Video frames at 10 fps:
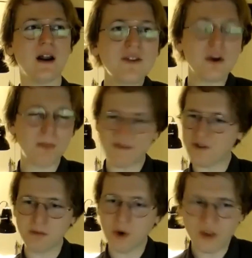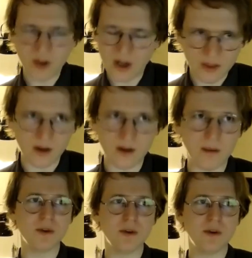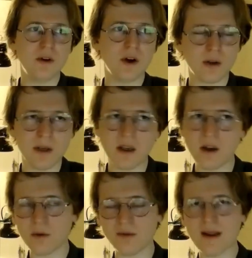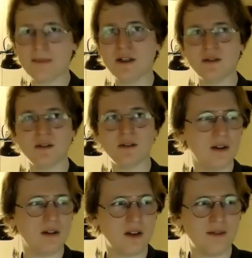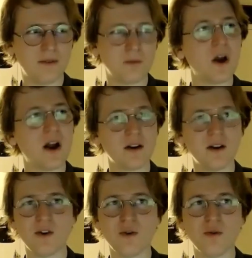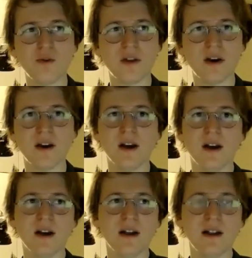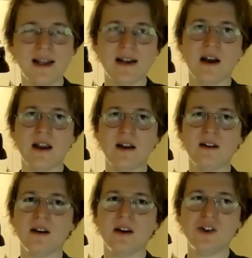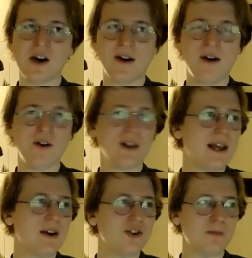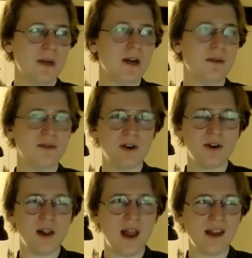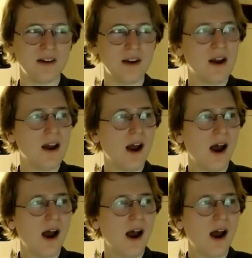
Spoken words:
Less so by food poisoning. I think food, we're going to be eating with families and stuff, and we're not going to do the late night Xiao Kao and Laotian beer. We've learned our lesson.